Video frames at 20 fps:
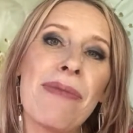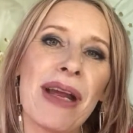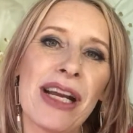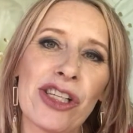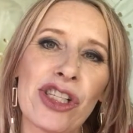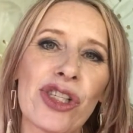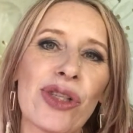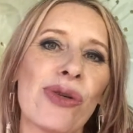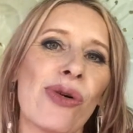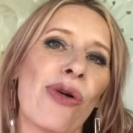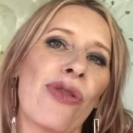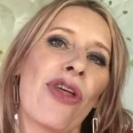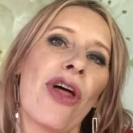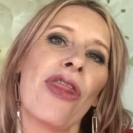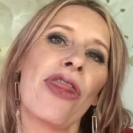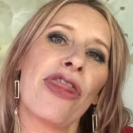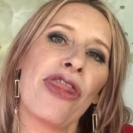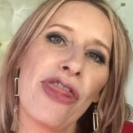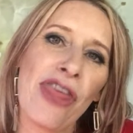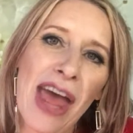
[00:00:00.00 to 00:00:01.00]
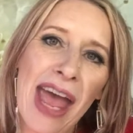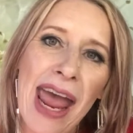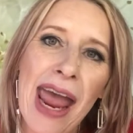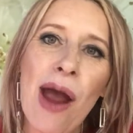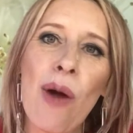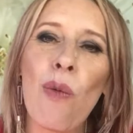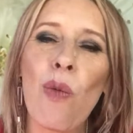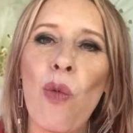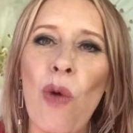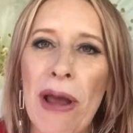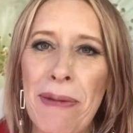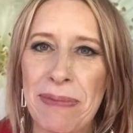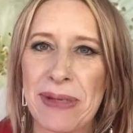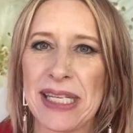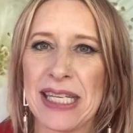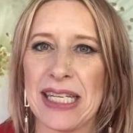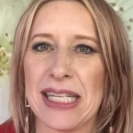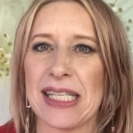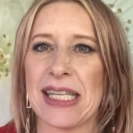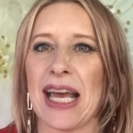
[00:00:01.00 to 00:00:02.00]
make sure that their web
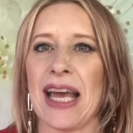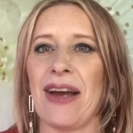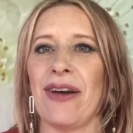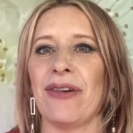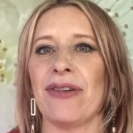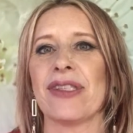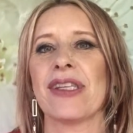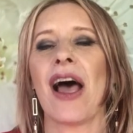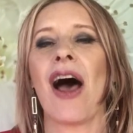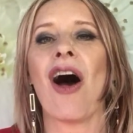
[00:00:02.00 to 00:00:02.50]
details